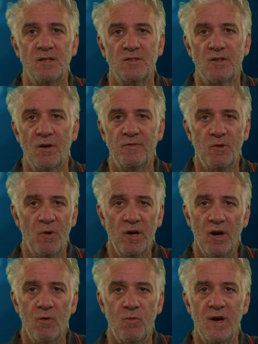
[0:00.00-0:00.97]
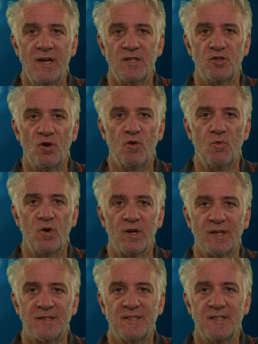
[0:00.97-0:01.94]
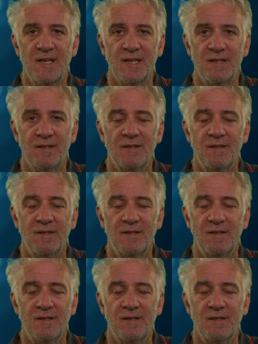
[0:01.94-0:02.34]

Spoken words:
So if you want to know where does your work sit,